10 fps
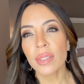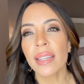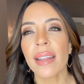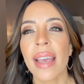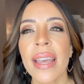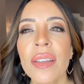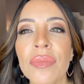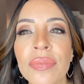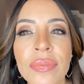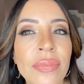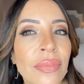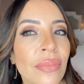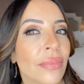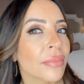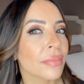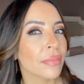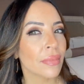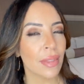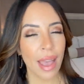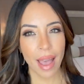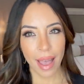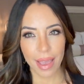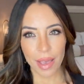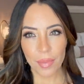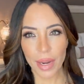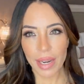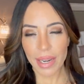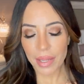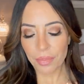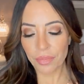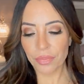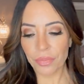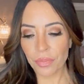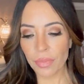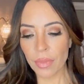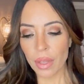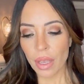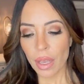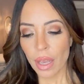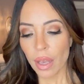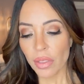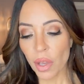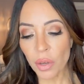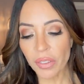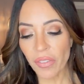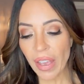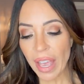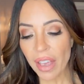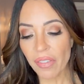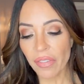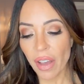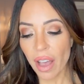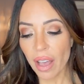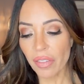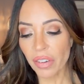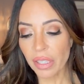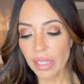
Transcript: today, I am wearing the old fave uh, for a